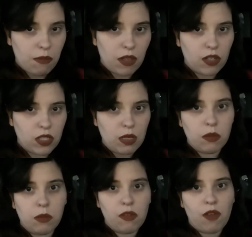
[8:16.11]
They seem
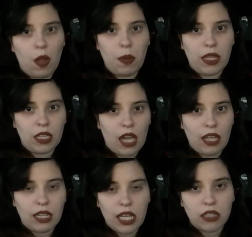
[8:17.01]
to be following the
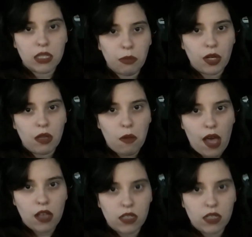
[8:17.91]
guidelines pretty well.